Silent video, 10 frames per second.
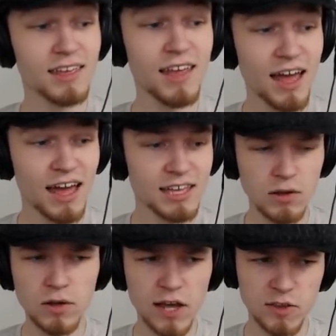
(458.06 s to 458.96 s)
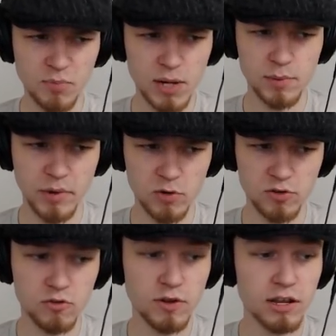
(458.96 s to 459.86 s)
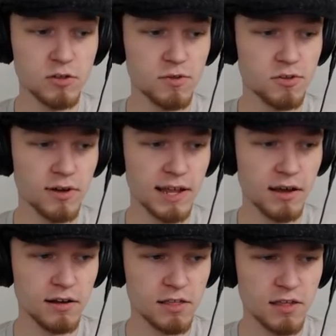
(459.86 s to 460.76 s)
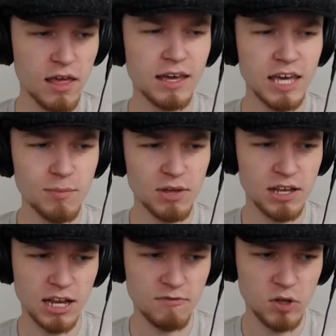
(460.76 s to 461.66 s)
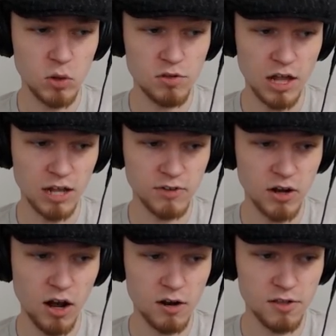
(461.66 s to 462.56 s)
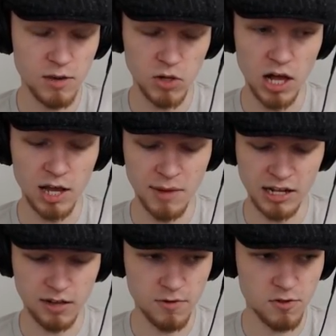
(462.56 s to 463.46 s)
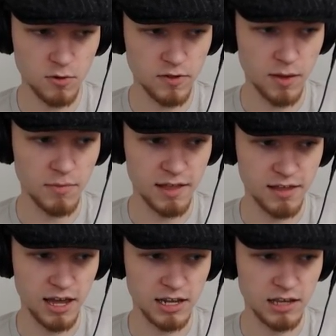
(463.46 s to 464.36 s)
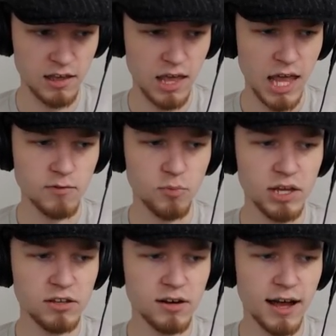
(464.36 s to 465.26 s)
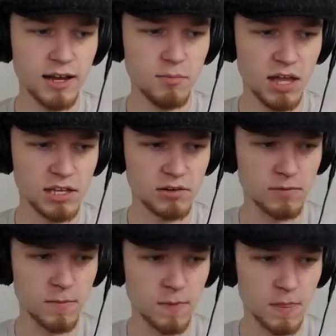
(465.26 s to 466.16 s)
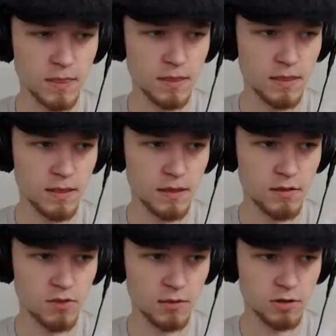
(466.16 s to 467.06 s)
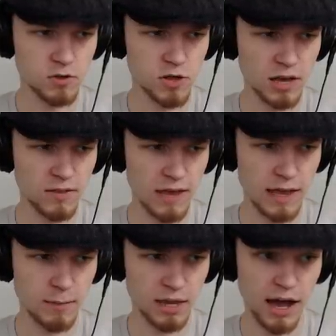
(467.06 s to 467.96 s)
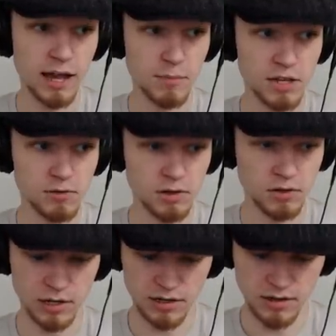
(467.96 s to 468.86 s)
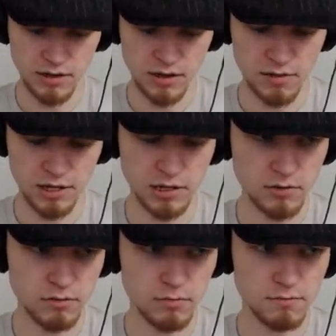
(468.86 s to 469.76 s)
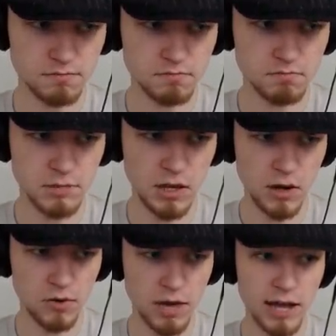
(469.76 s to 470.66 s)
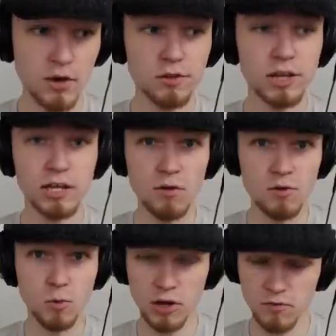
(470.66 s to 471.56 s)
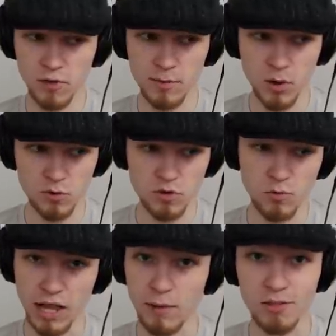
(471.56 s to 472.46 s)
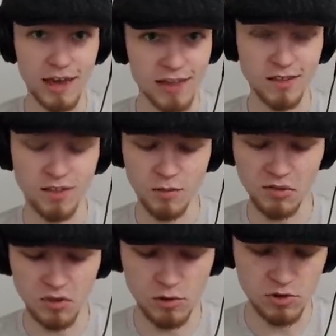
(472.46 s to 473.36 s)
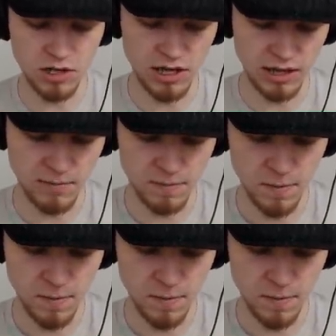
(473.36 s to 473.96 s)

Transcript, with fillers: Yay, you got the purple potion. Drink it to restore eight hearts. Keep it, and if you lose all of your hearts, it will automatically restore them. That's handy. It will be in your item menu. So I want to check that, my item menu real quick, because I don't know. I know that I used one of the red potions while I was last in the Temple of the Ocean King.